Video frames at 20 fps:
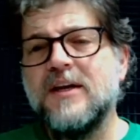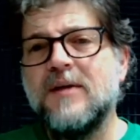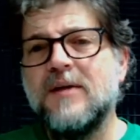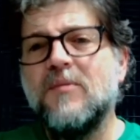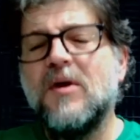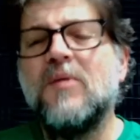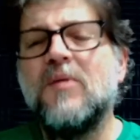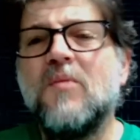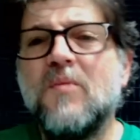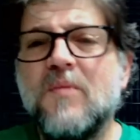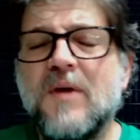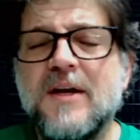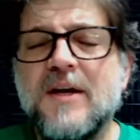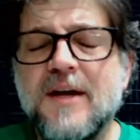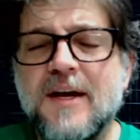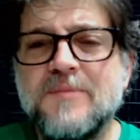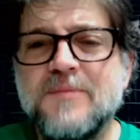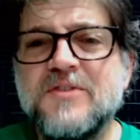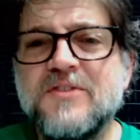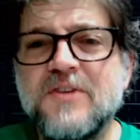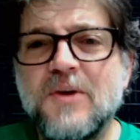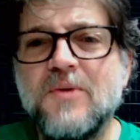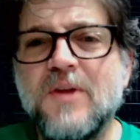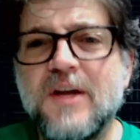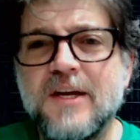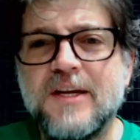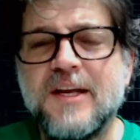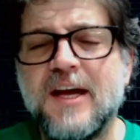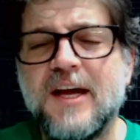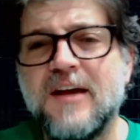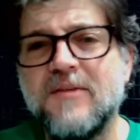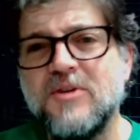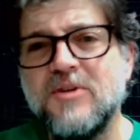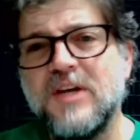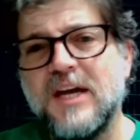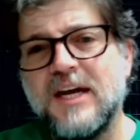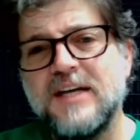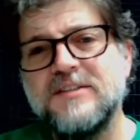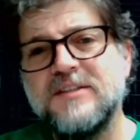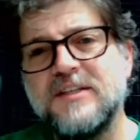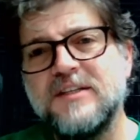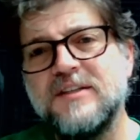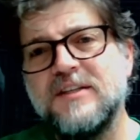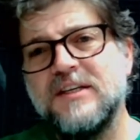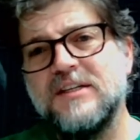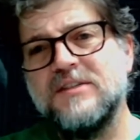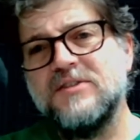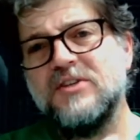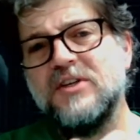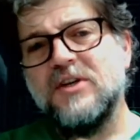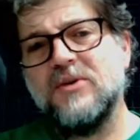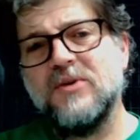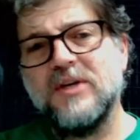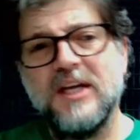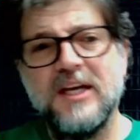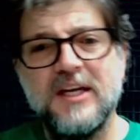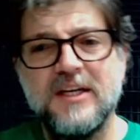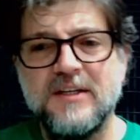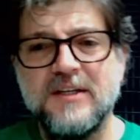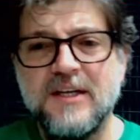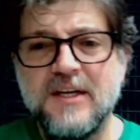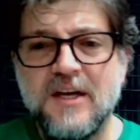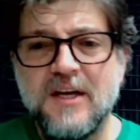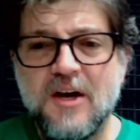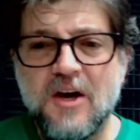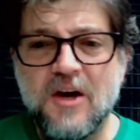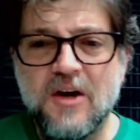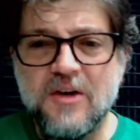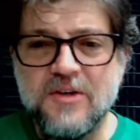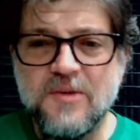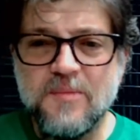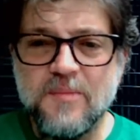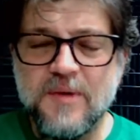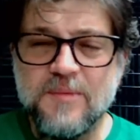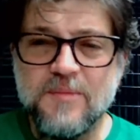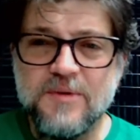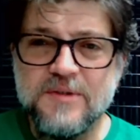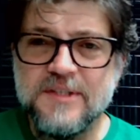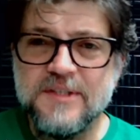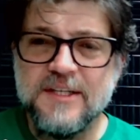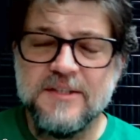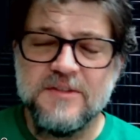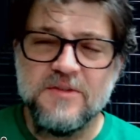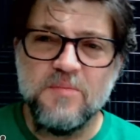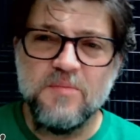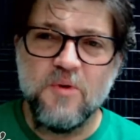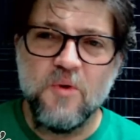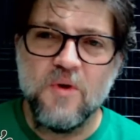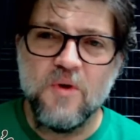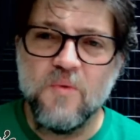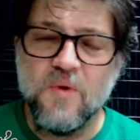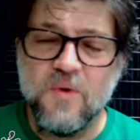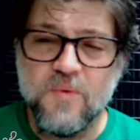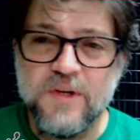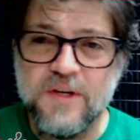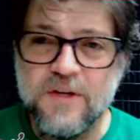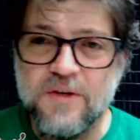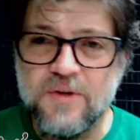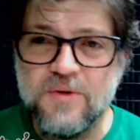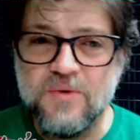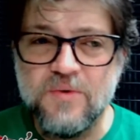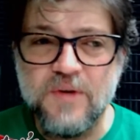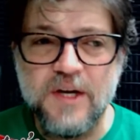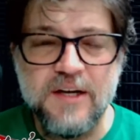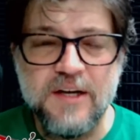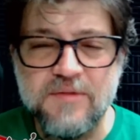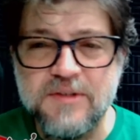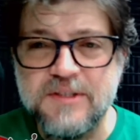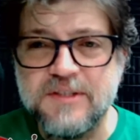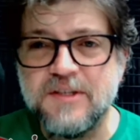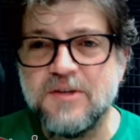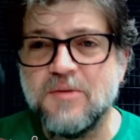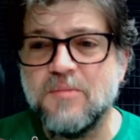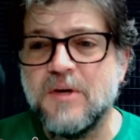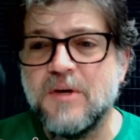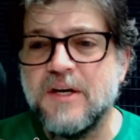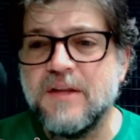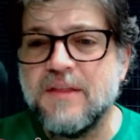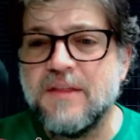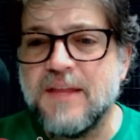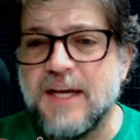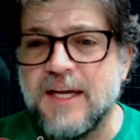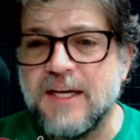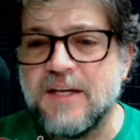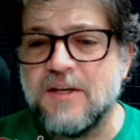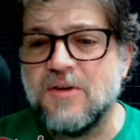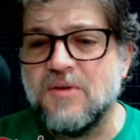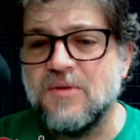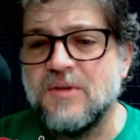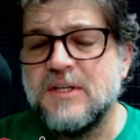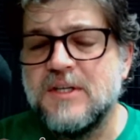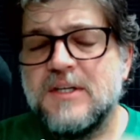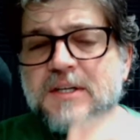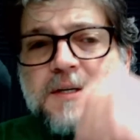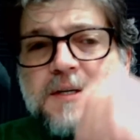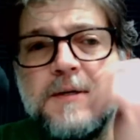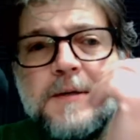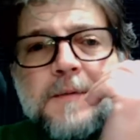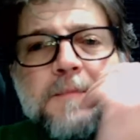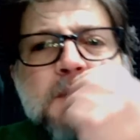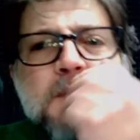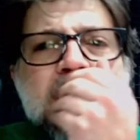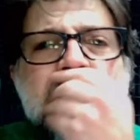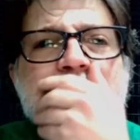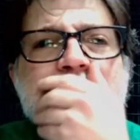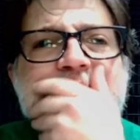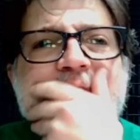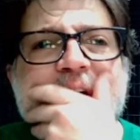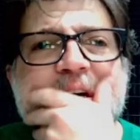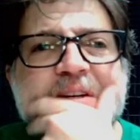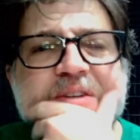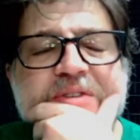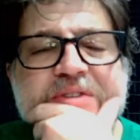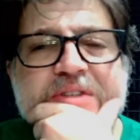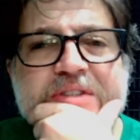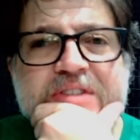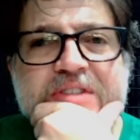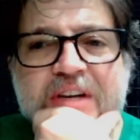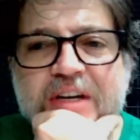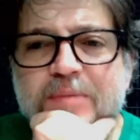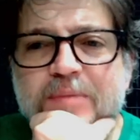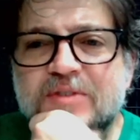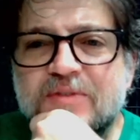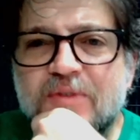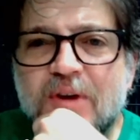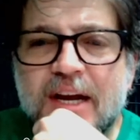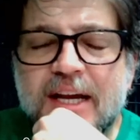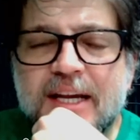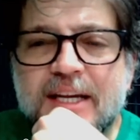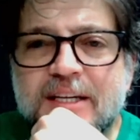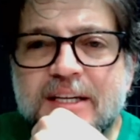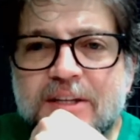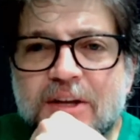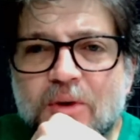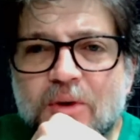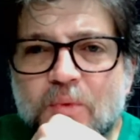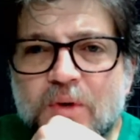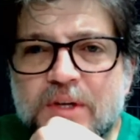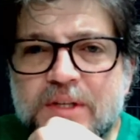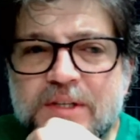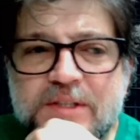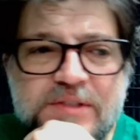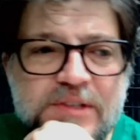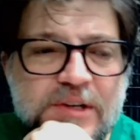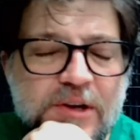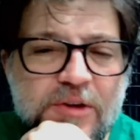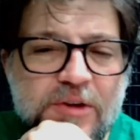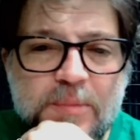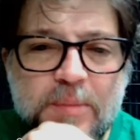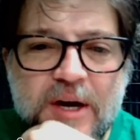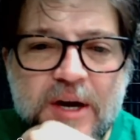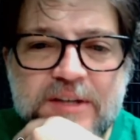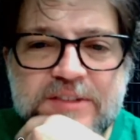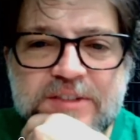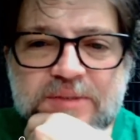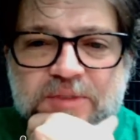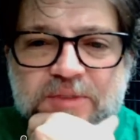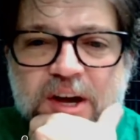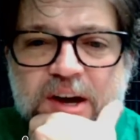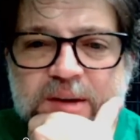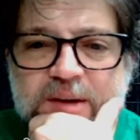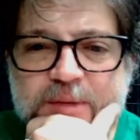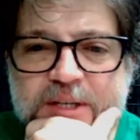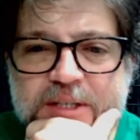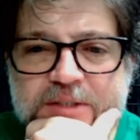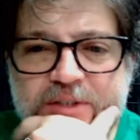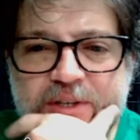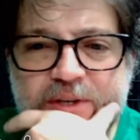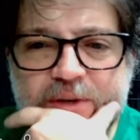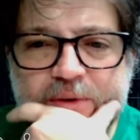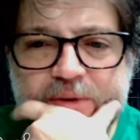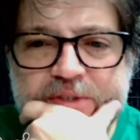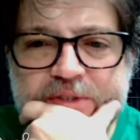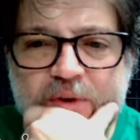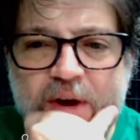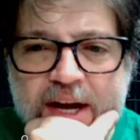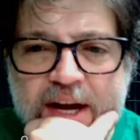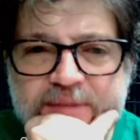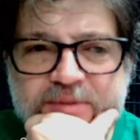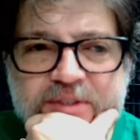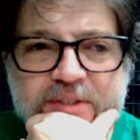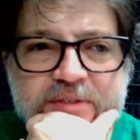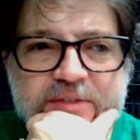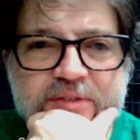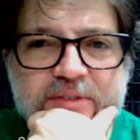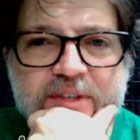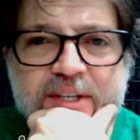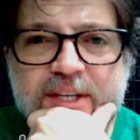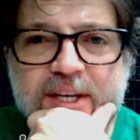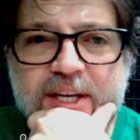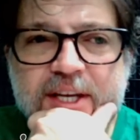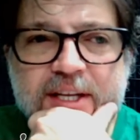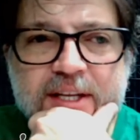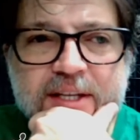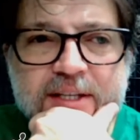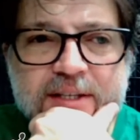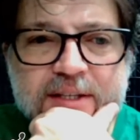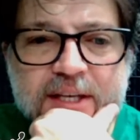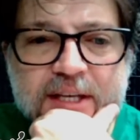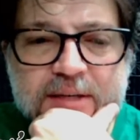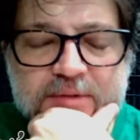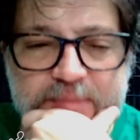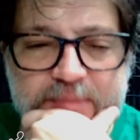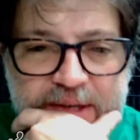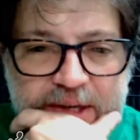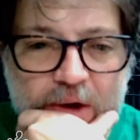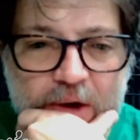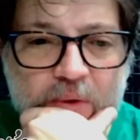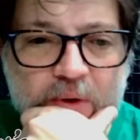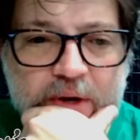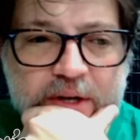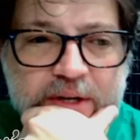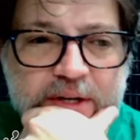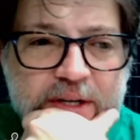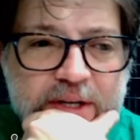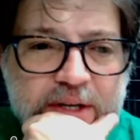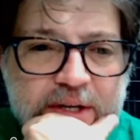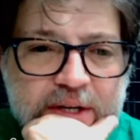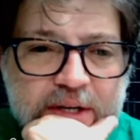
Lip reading: I'm so lucky to have you guys in this. Again, all you members that support what we do every single month, thank you. The subs for hanging in there with us and all the positive comments, it drives us and it keeps me going.